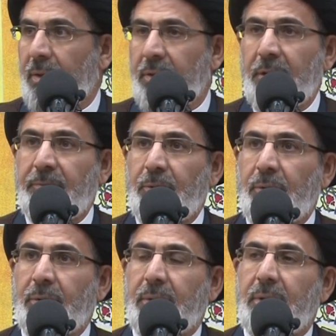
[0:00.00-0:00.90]

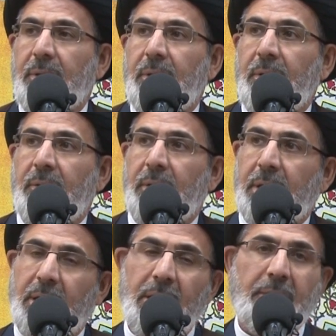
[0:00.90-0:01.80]
Therefore, the
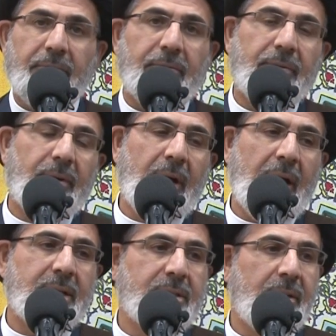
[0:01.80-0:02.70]
Caliph
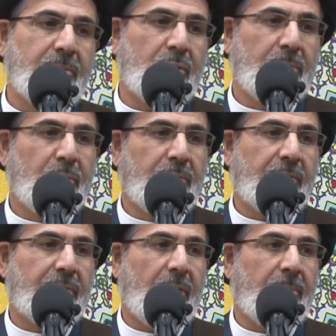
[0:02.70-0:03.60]
asked them to
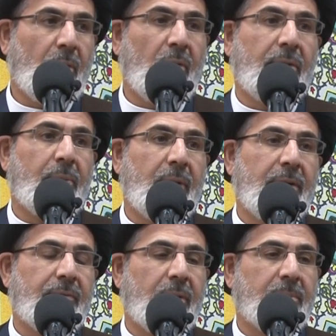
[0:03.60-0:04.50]
move from all the
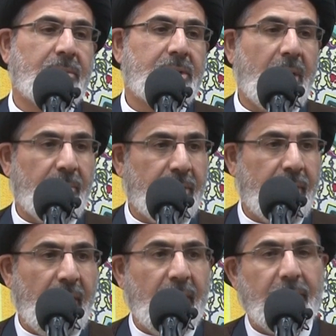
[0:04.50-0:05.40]
way from
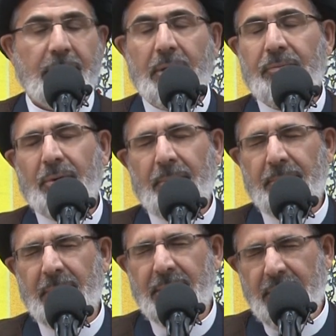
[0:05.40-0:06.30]
Samarra,
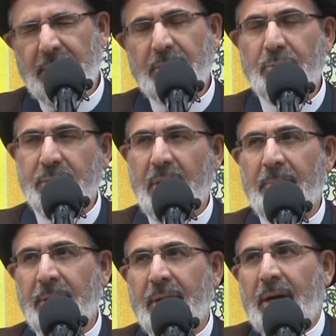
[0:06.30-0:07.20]
from Medina to
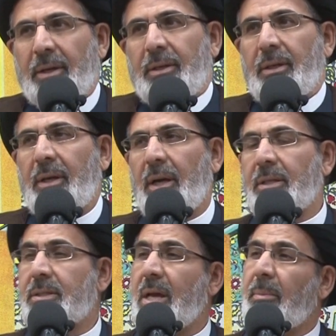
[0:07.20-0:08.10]
Samarra.
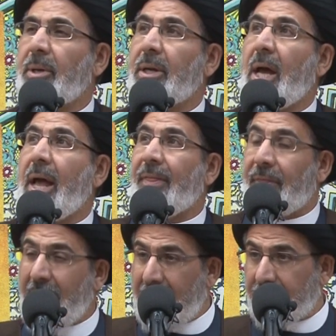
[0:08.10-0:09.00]
And Samarra
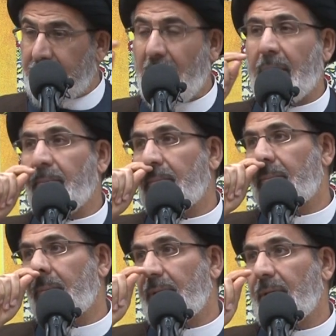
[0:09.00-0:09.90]
at that time,
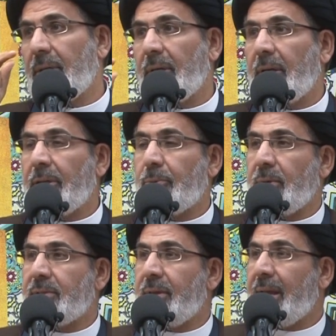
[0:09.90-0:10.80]
it
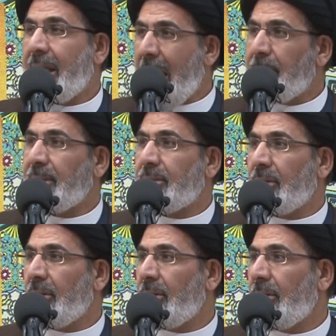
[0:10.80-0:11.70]
was the
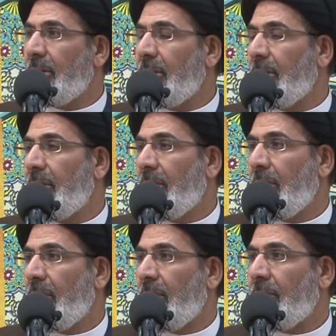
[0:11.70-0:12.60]
capital
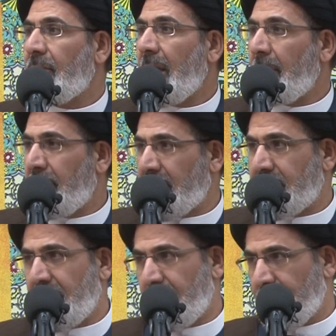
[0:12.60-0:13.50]
of the
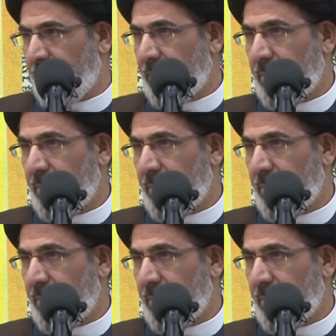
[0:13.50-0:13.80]
Abbasiyun.